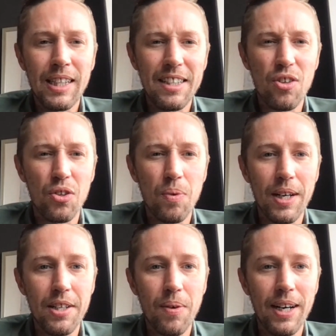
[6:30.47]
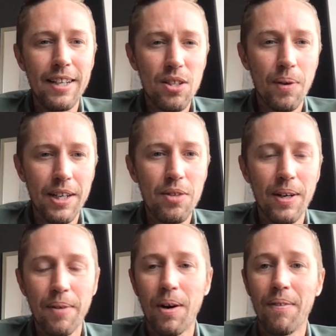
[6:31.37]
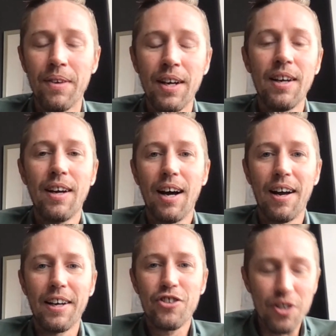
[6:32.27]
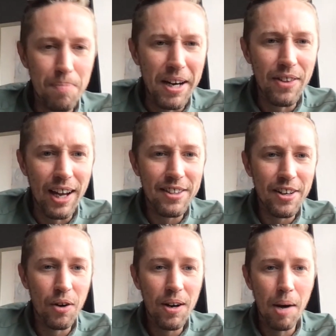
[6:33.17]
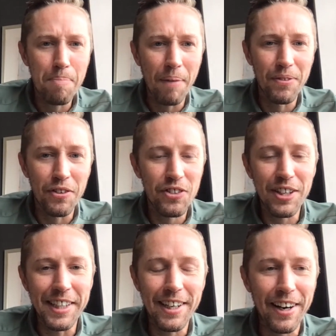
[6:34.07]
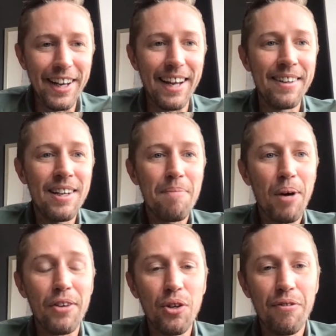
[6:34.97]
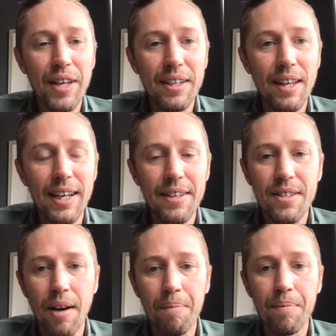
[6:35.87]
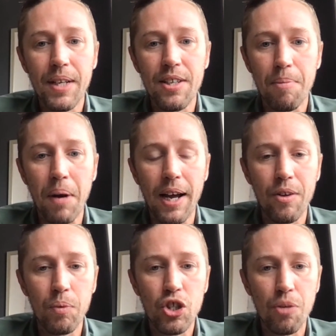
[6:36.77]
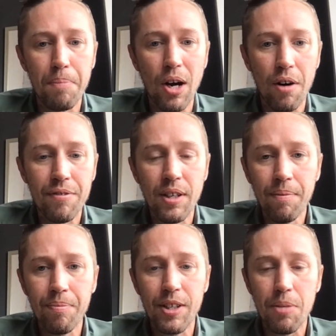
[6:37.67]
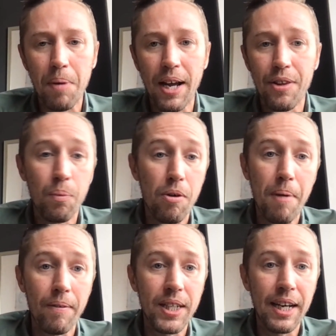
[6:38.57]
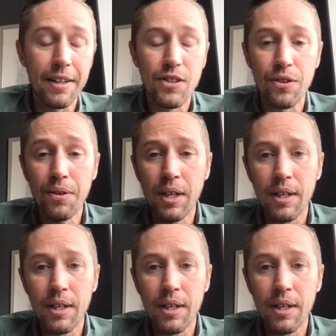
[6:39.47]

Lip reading: It's not 2020, it's 2021. Let's just make that abundantly clear. But I do think that he's a player that we should be after. He's a player that we're apparently linked to.